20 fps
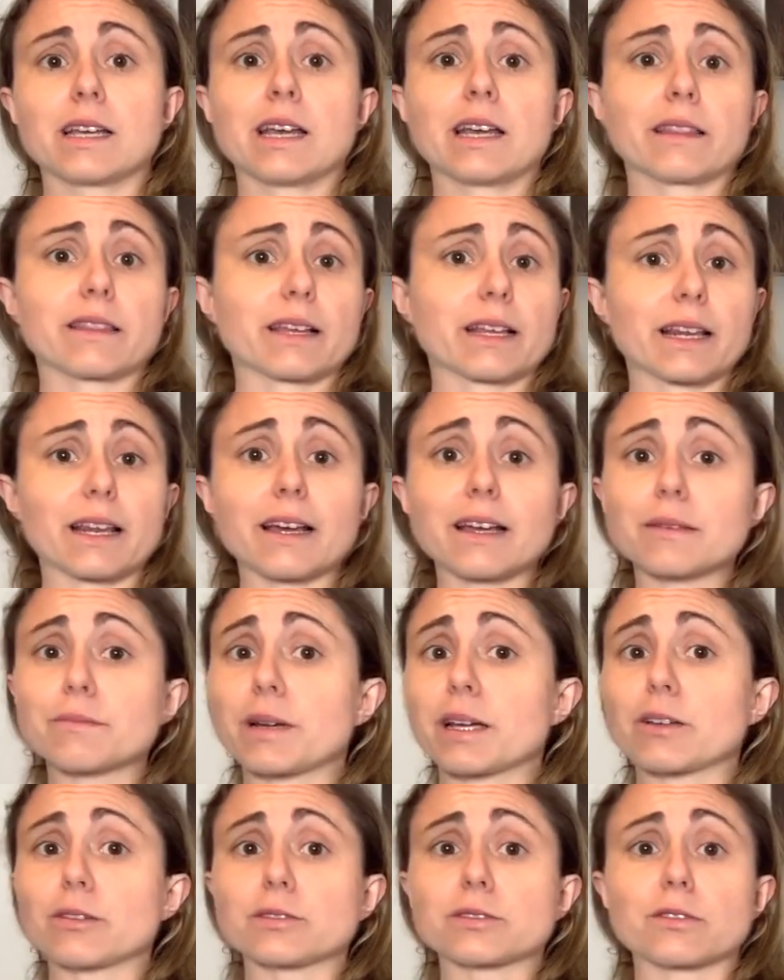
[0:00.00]
The client might
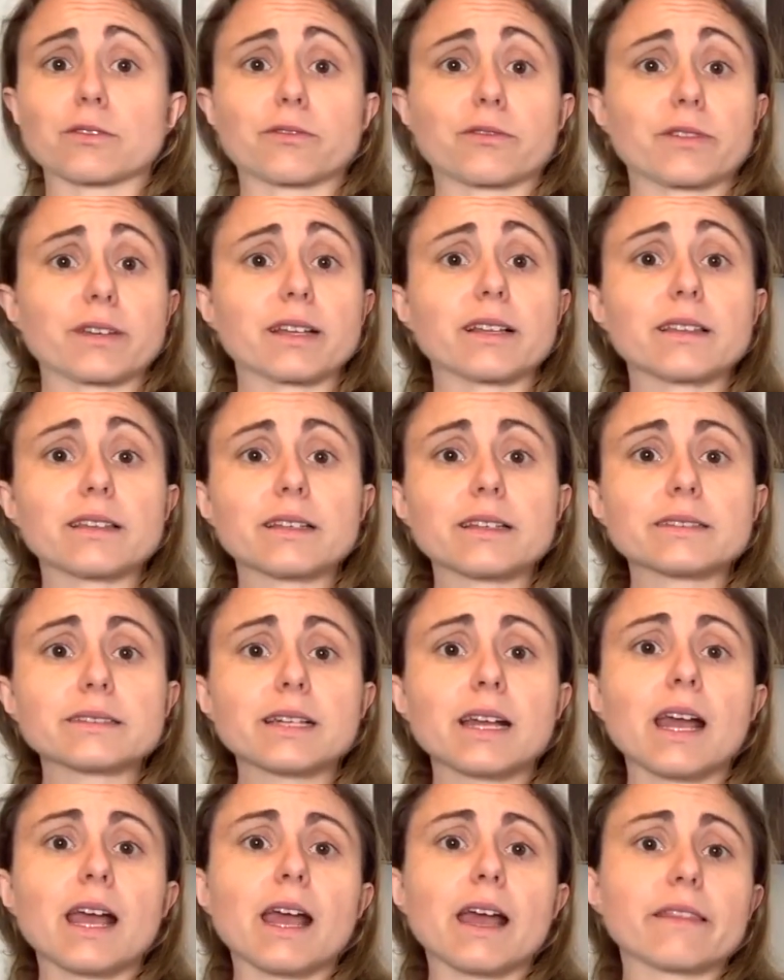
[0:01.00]
also feel this,
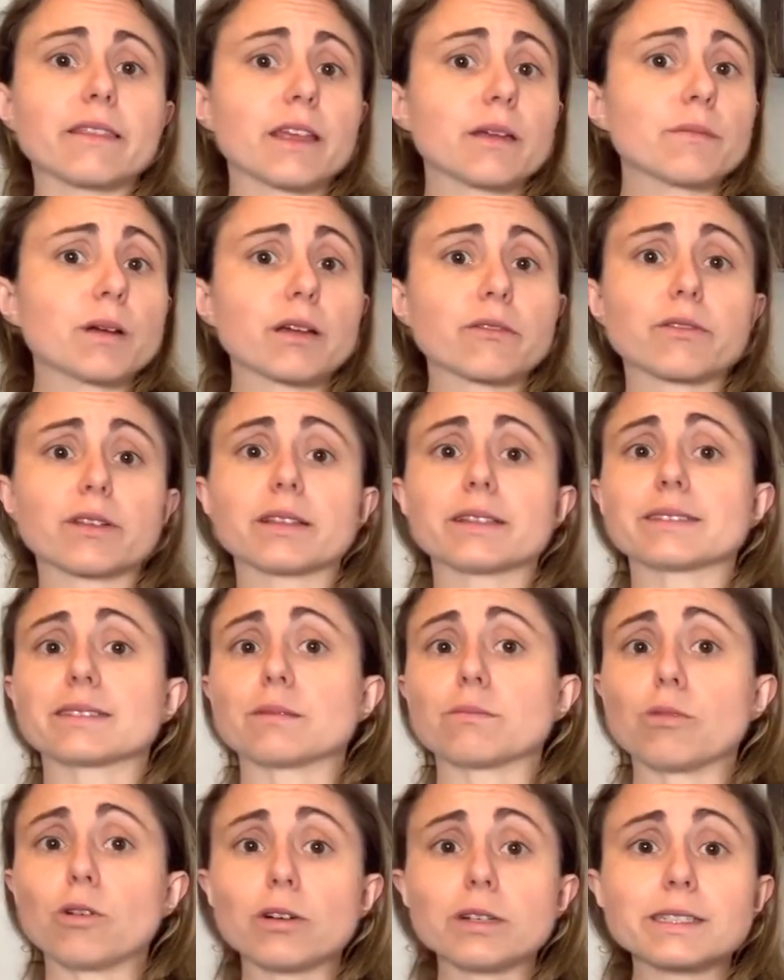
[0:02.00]
and they might feel
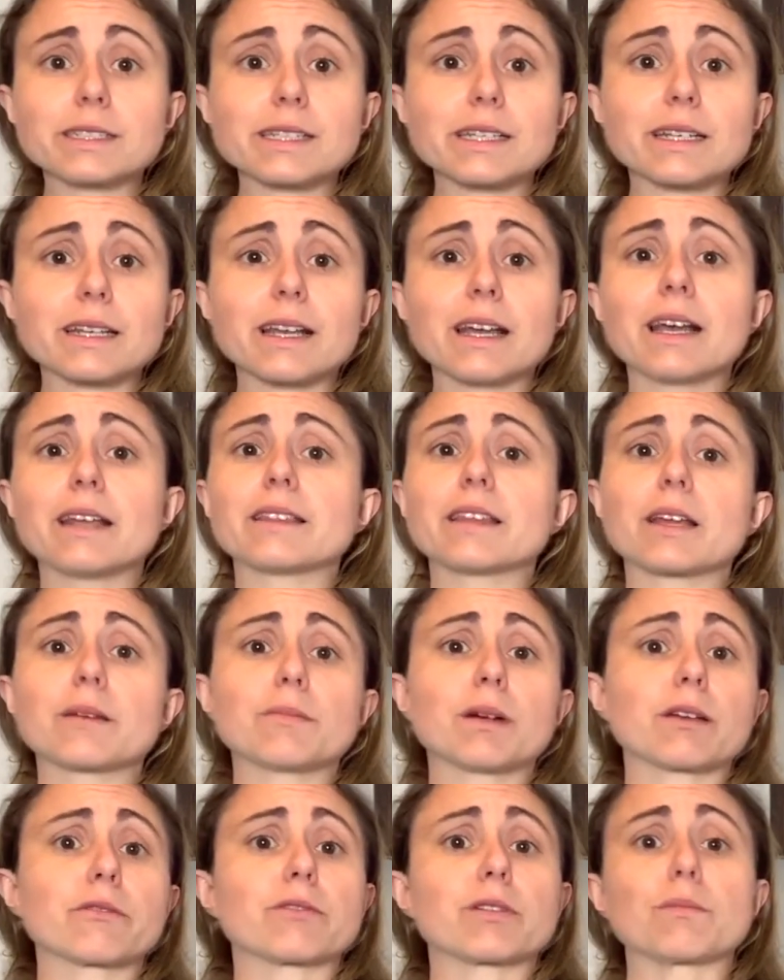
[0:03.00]
disappointed, they
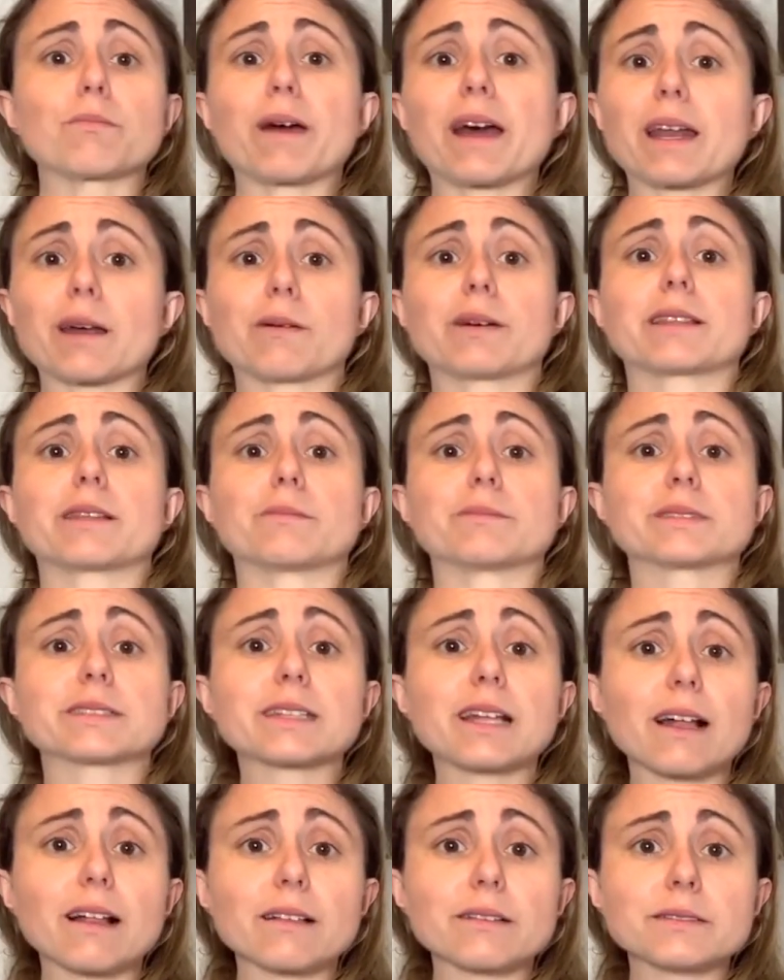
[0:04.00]
might feel bad about
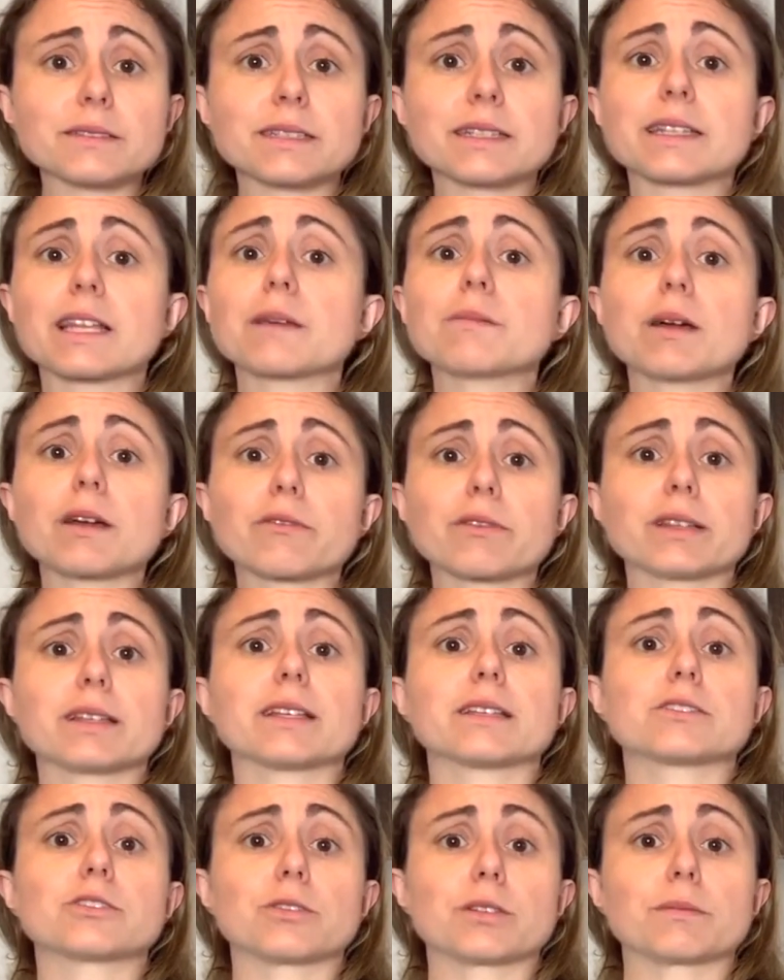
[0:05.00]
themselves, they might feel
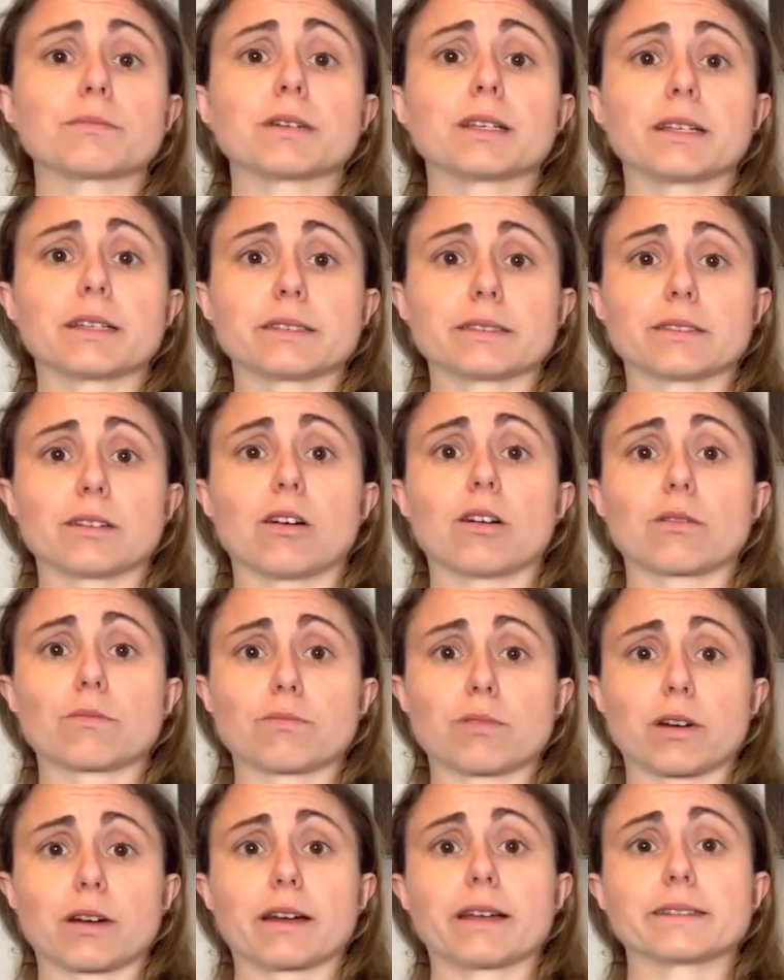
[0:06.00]
that treatment is not
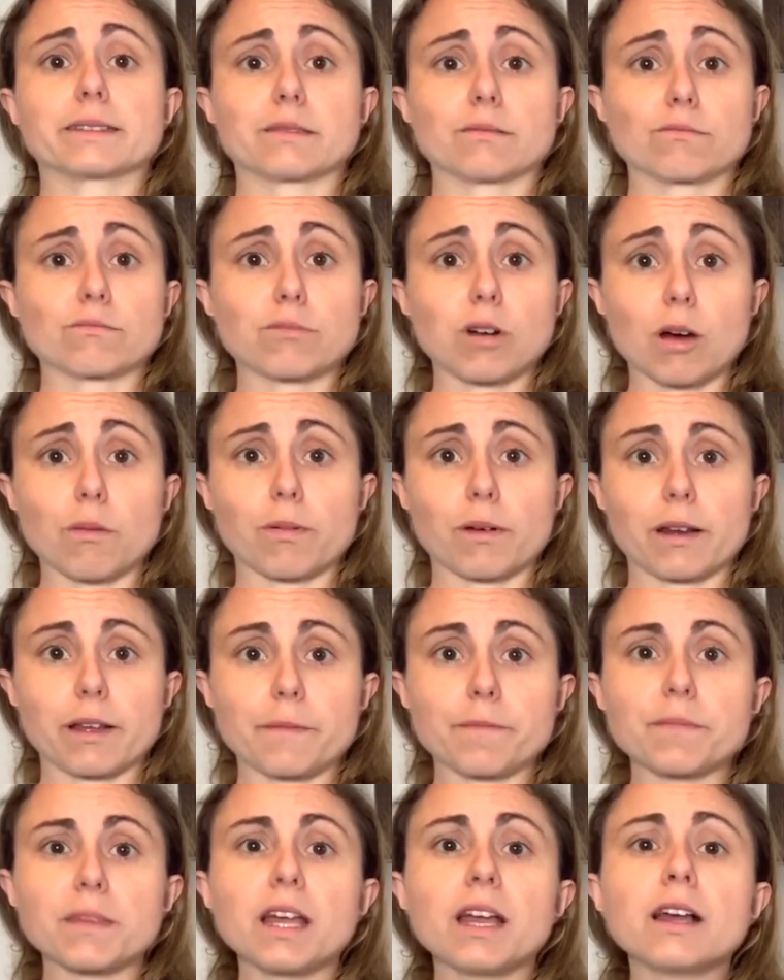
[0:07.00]
progressing properly.
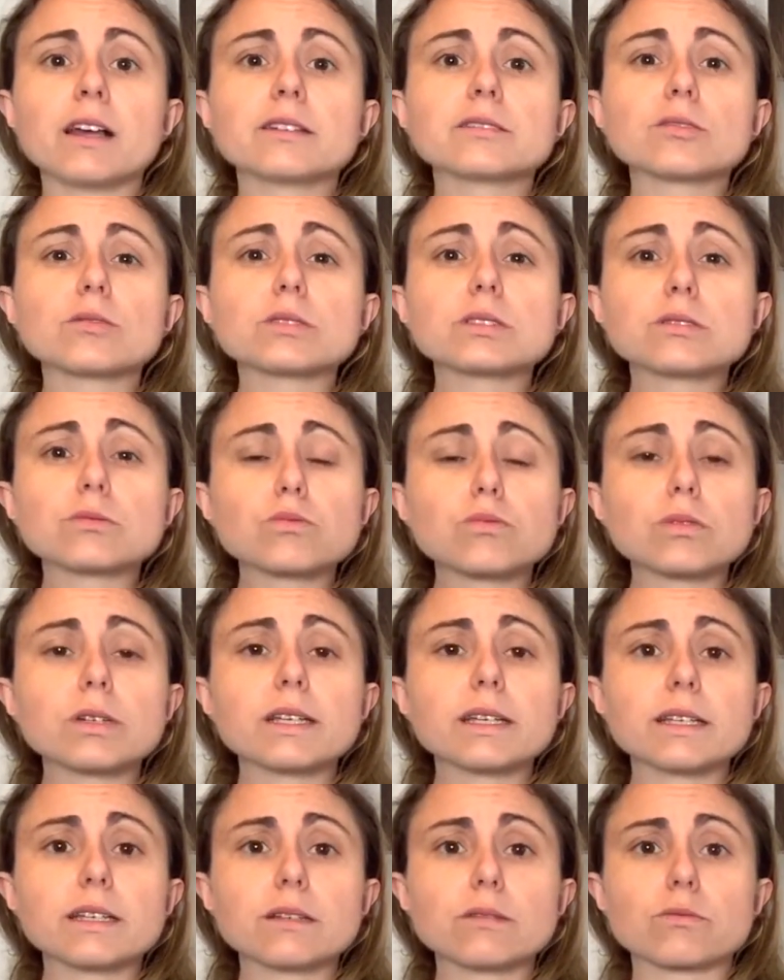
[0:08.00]
So, it's
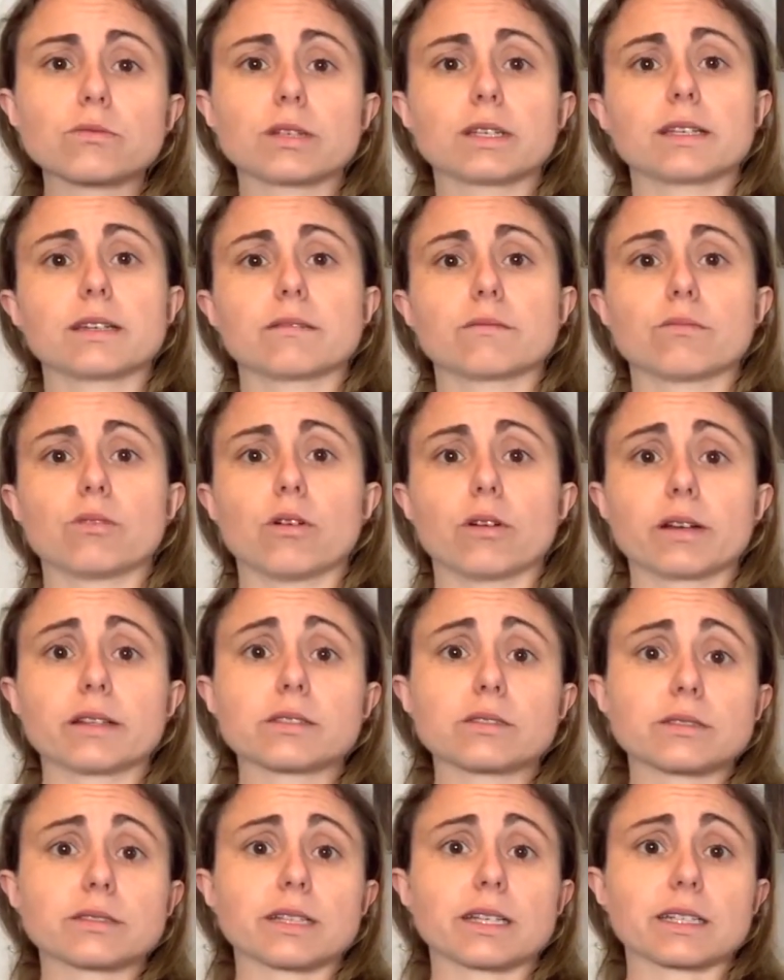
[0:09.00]
really, really important to
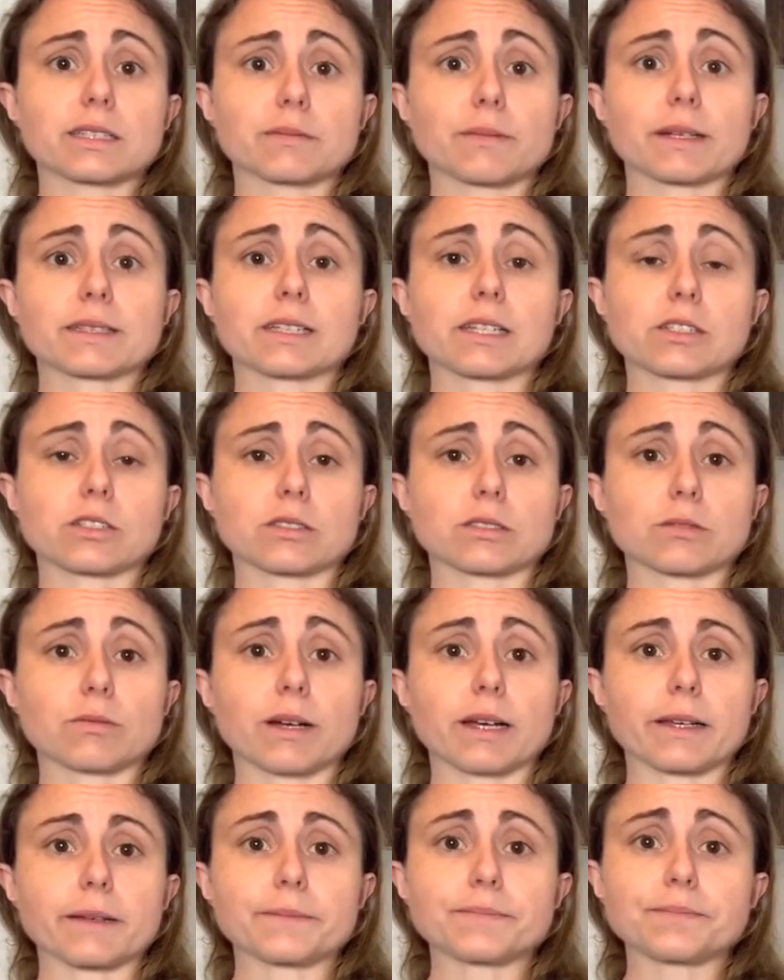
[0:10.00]
set expectations right